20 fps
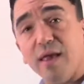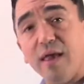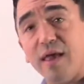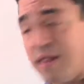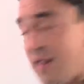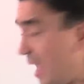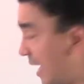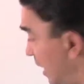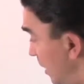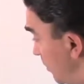
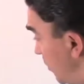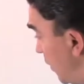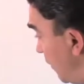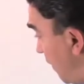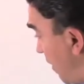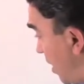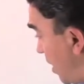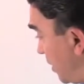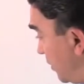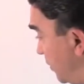and I can
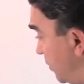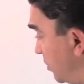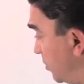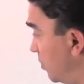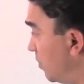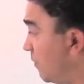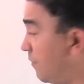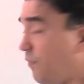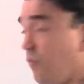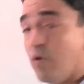move on
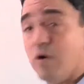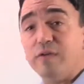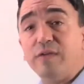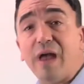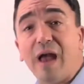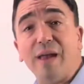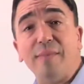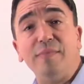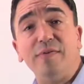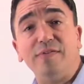to 4
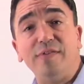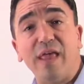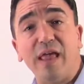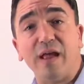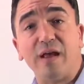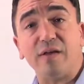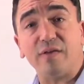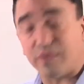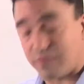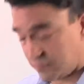times
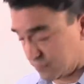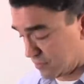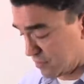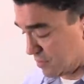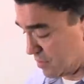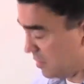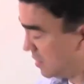6.